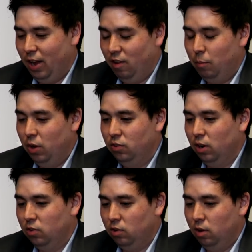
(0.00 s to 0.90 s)
kind of builds on
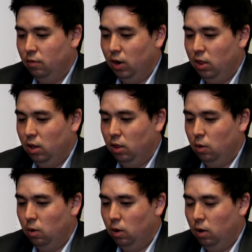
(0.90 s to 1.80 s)
itself. And I think
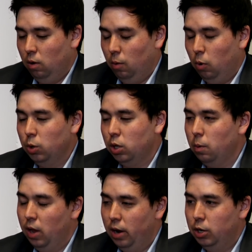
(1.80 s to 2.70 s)
the approach that
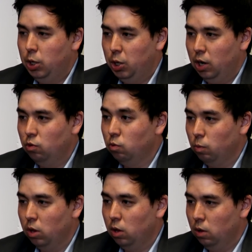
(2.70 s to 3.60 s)
we had at GGS was
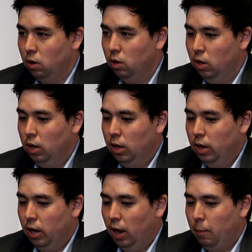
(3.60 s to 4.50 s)
really good.
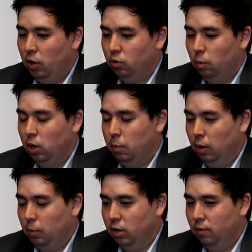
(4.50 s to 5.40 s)
I'm also a really
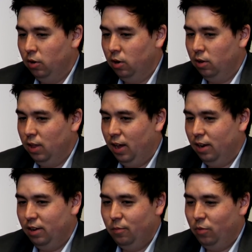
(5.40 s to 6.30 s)
big believer
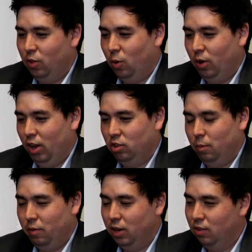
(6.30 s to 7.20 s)
that the whole concept
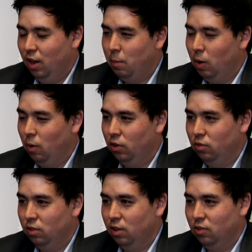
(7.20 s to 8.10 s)
of like a 10-man roster
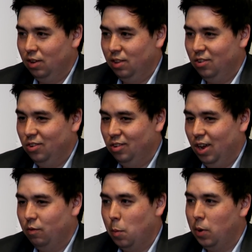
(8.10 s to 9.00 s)
and things like this, it's
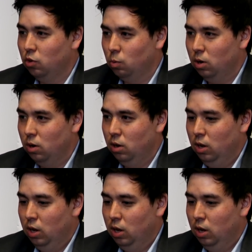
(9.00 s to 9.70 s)
kind of a buzzword.